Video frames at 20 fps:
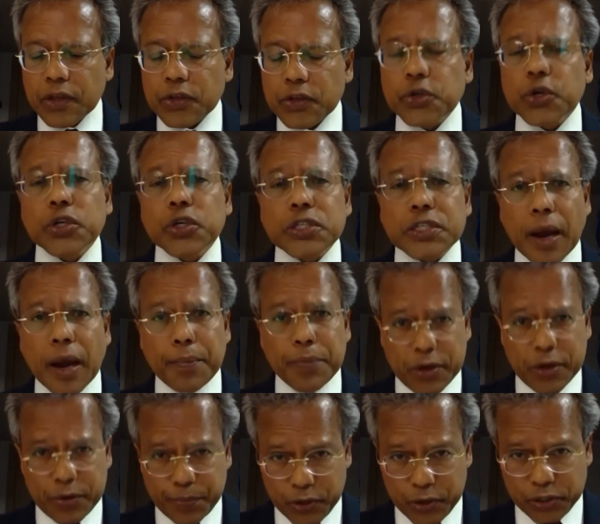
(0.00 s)
George
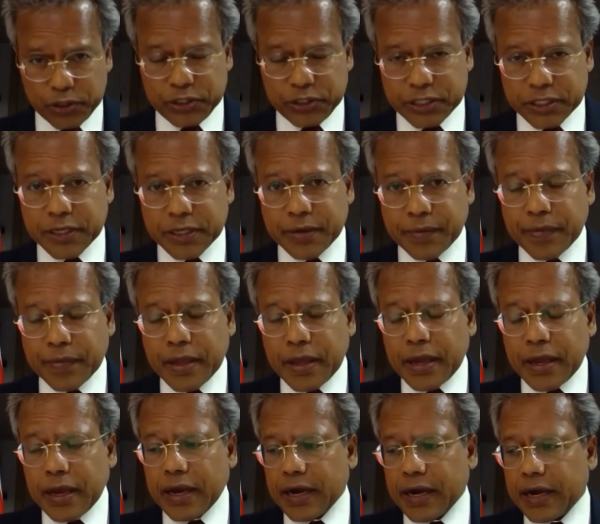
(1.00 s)
W. Bush
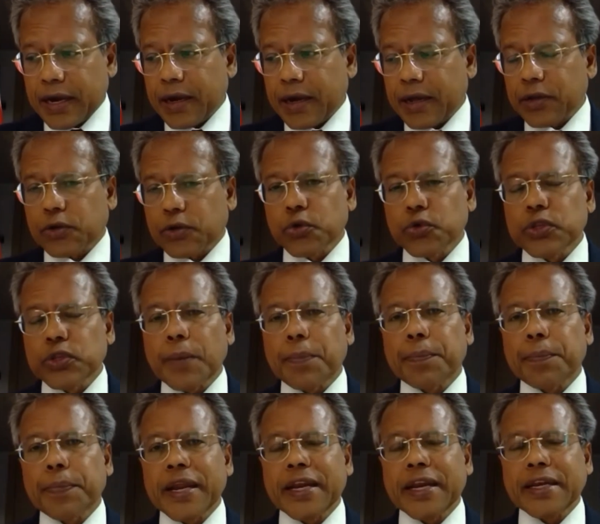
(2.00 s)
uh, to the
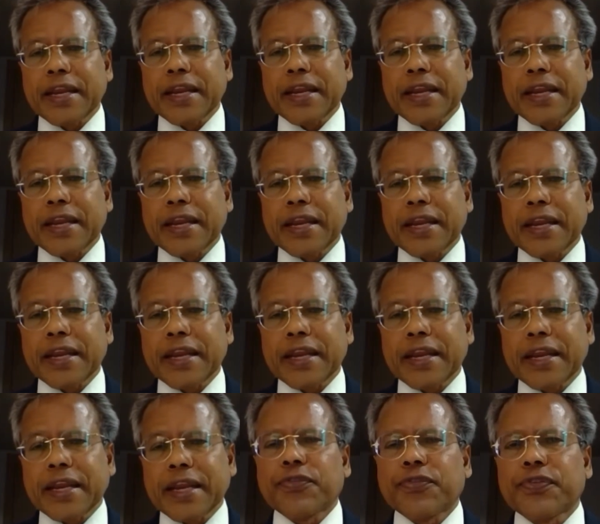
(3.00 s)
pretext
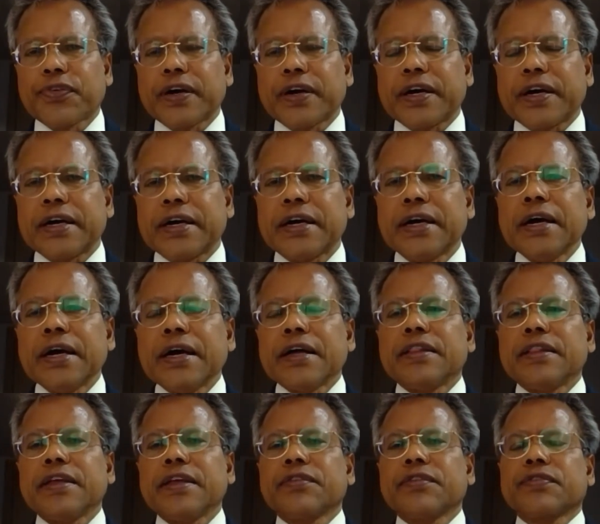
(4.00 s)
of uh,
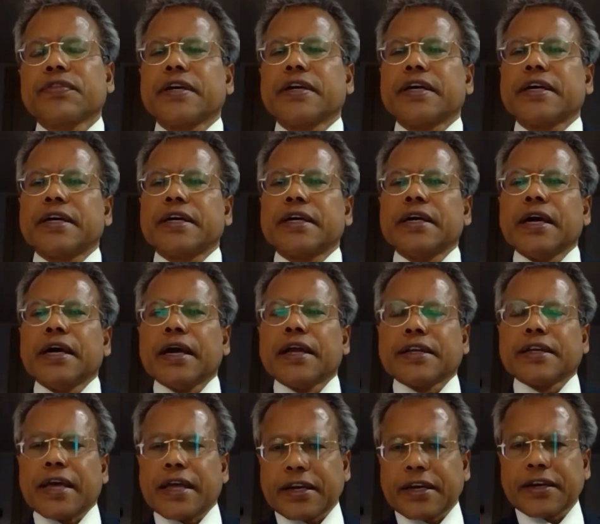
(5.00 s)
this uh,
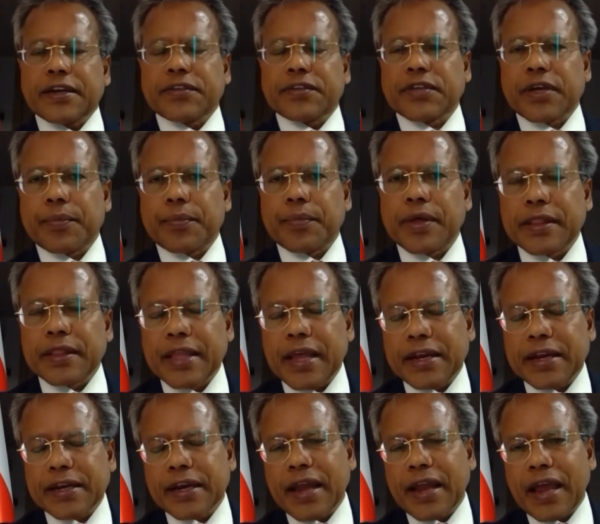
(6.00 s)
terrorism,
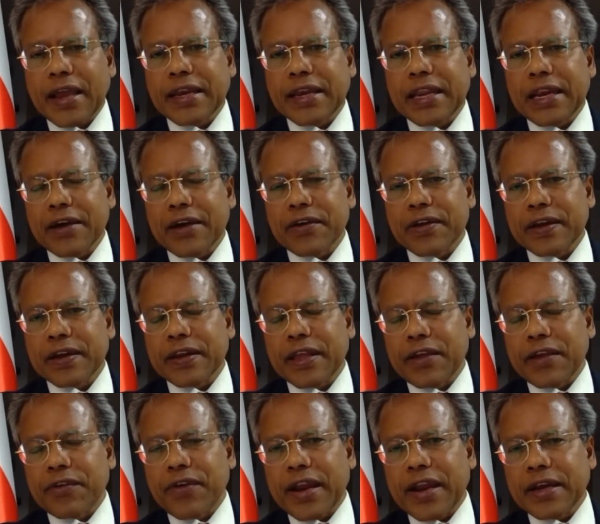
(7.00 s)
that
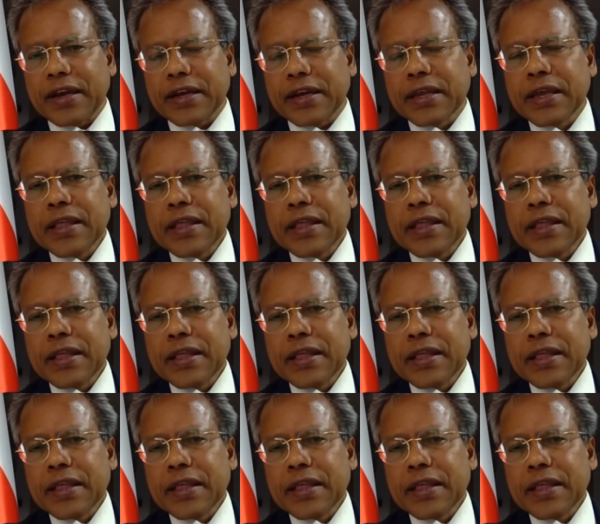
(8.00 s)
9-11 event,